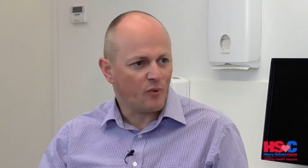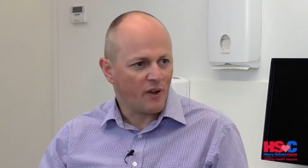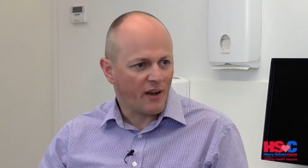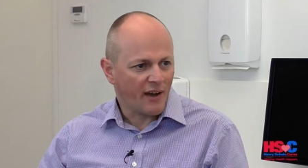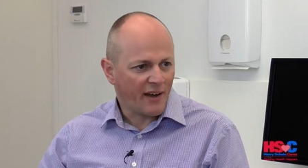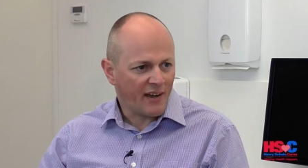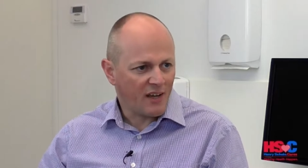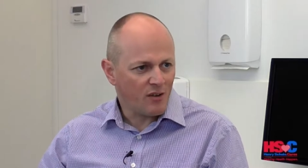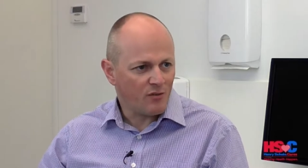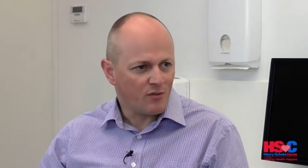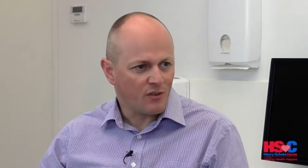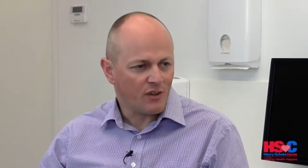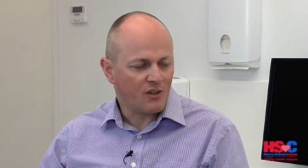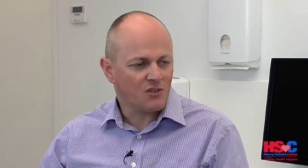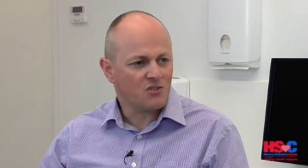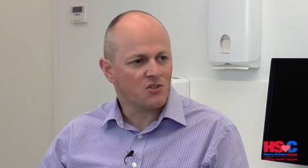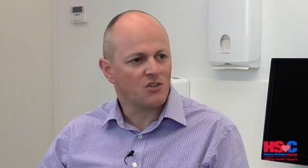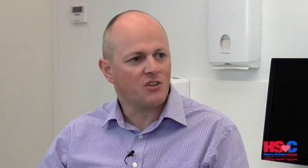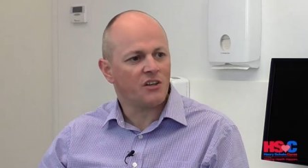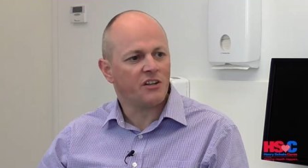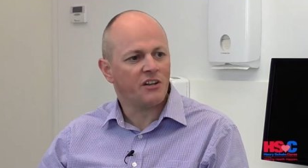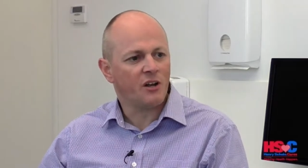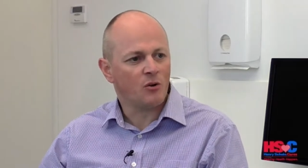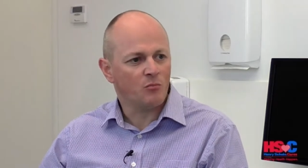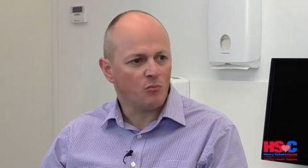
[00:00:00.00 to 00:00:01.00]
of behaviour
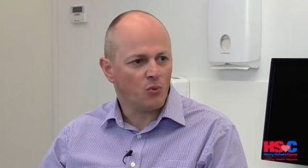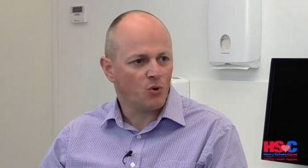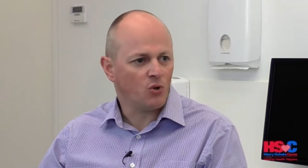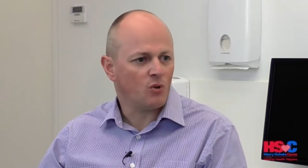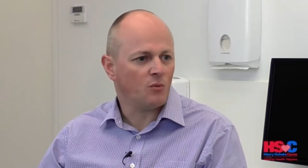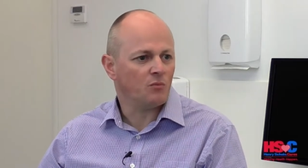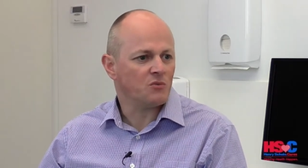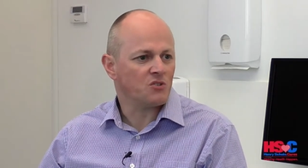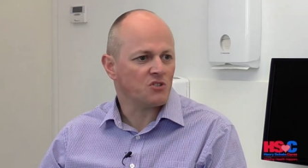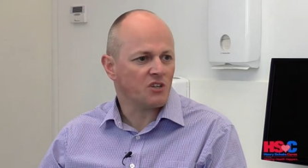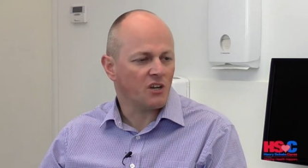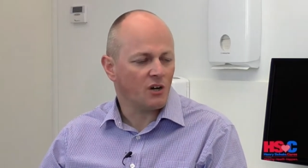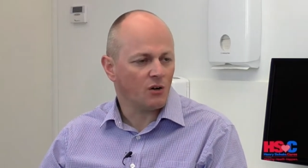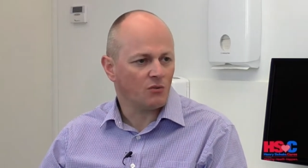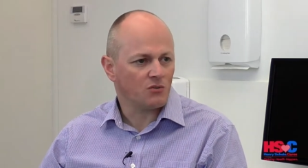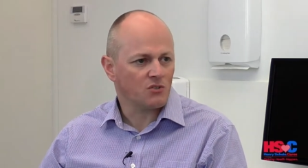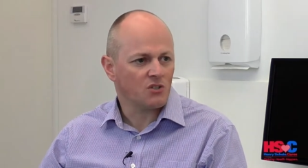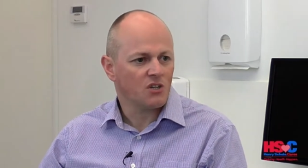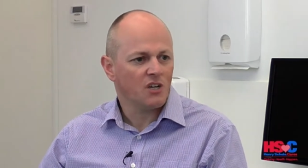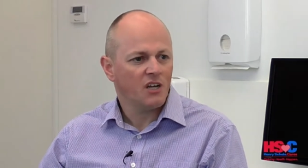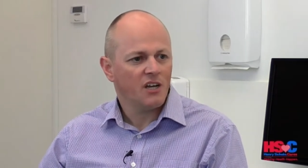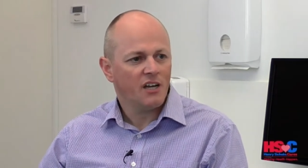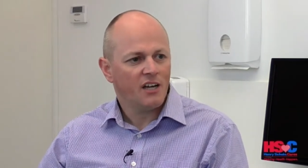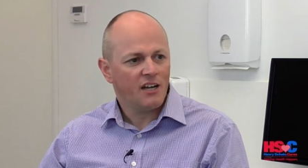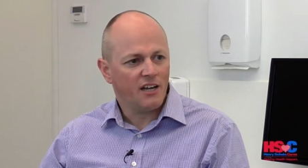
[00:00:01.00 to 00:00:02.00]
so they don't put
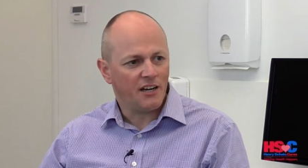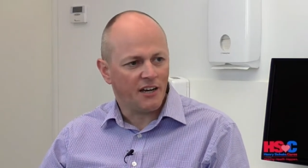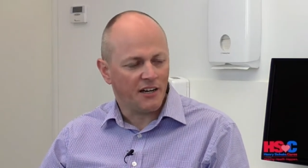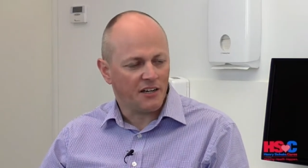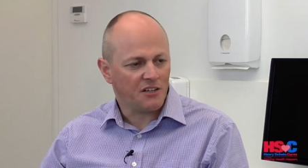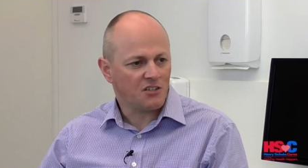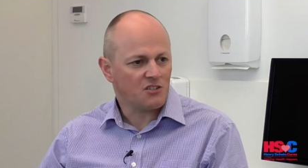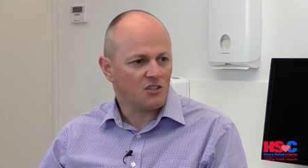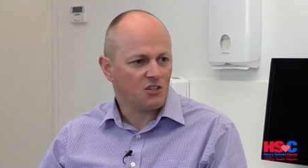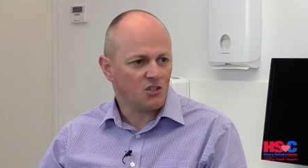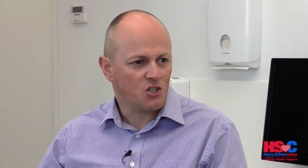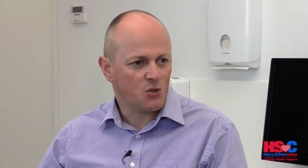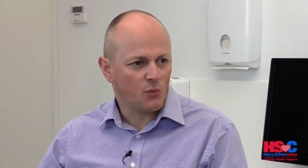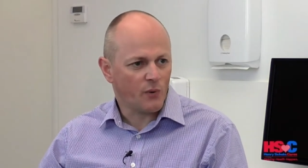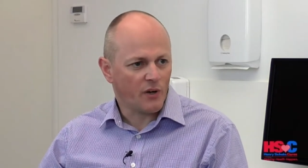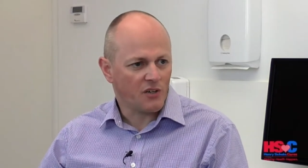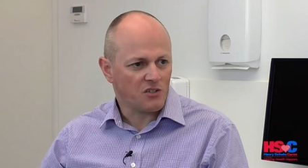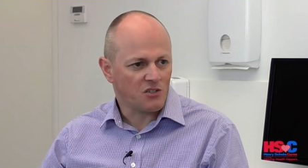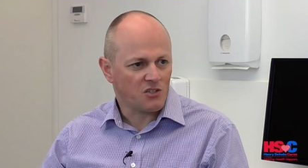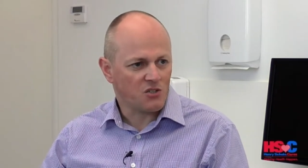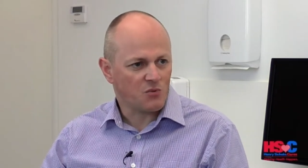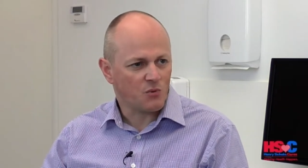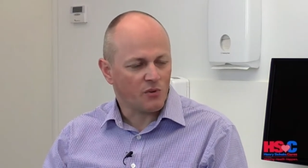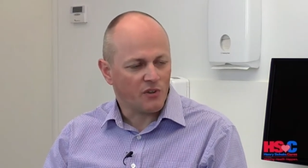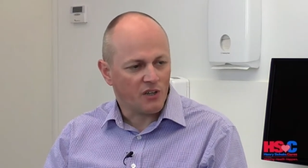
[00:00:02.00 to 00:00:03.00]
themselves in any
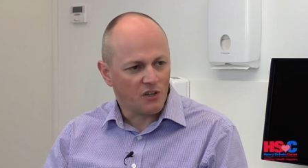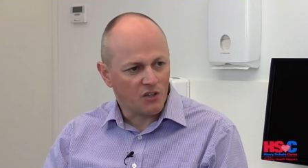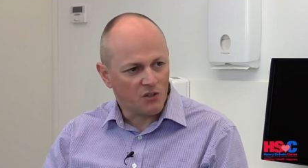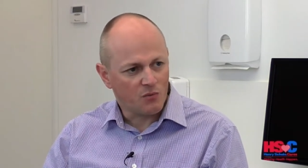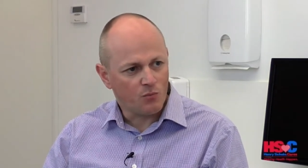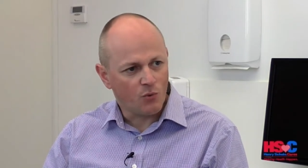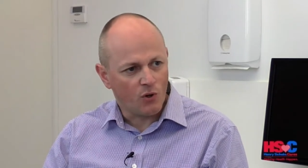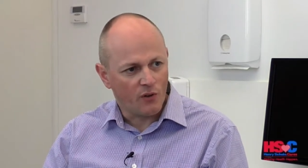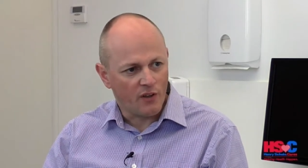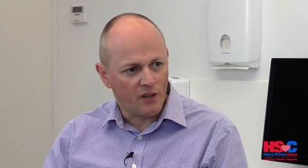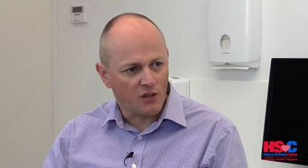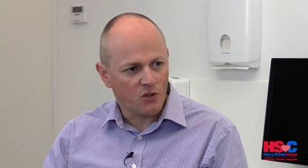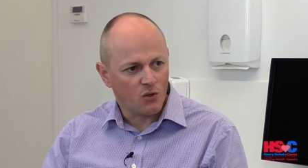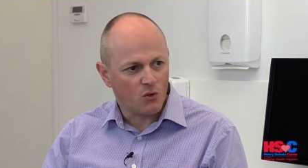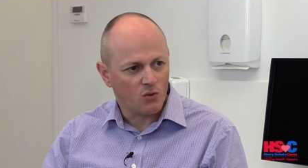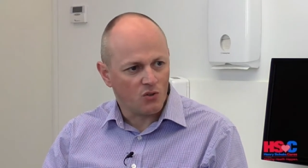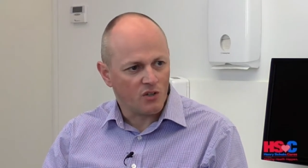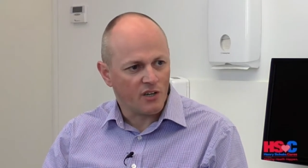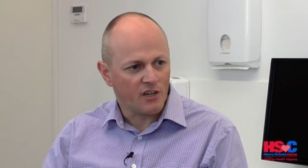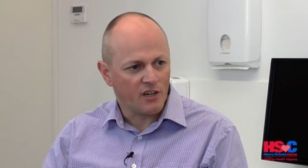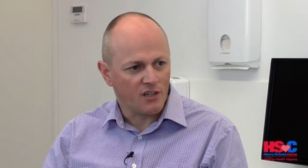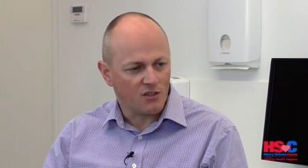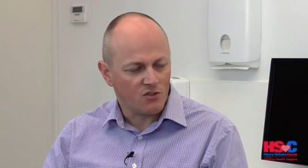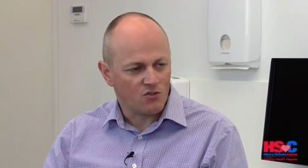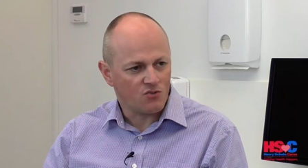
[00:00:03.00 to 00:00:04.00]
situations where they, where they could
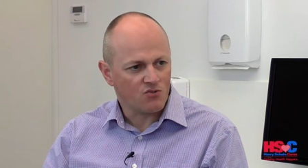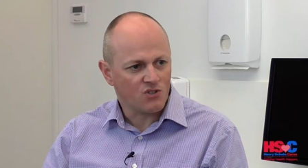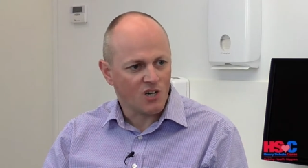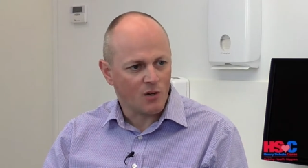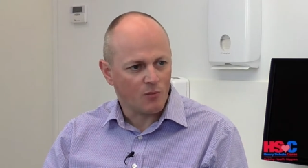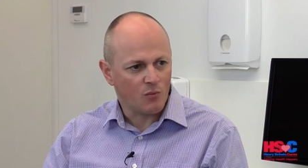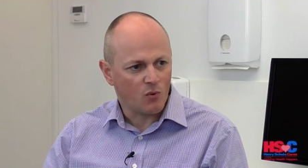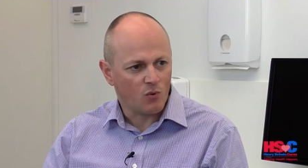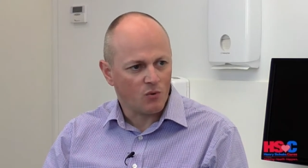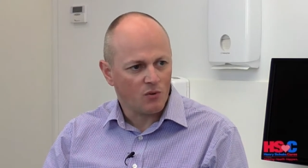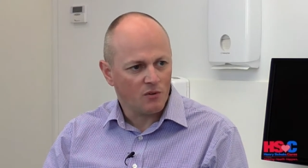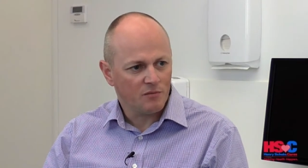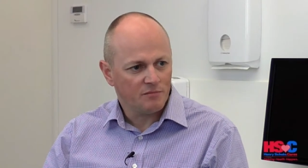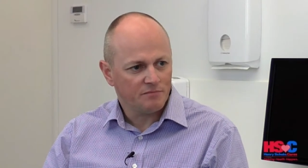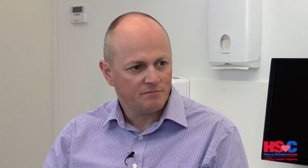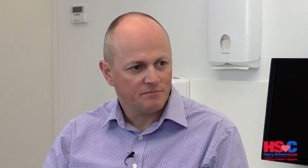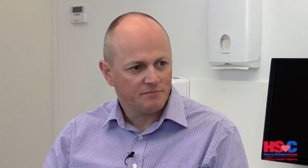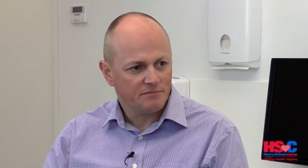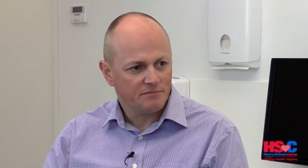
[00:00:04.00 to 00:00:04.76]
get into trouble.